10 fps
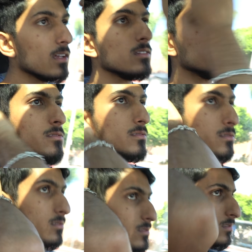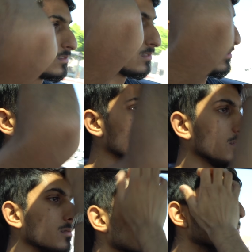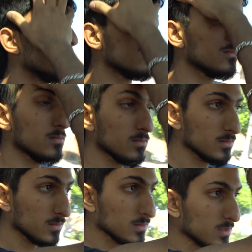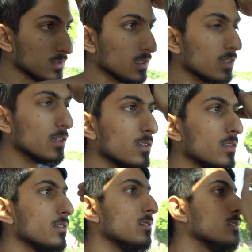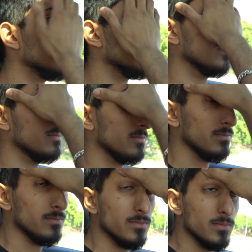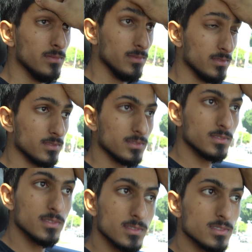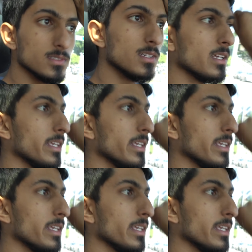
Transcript: and North Carolina. So that's why we're living here temporarily, so we get waivers.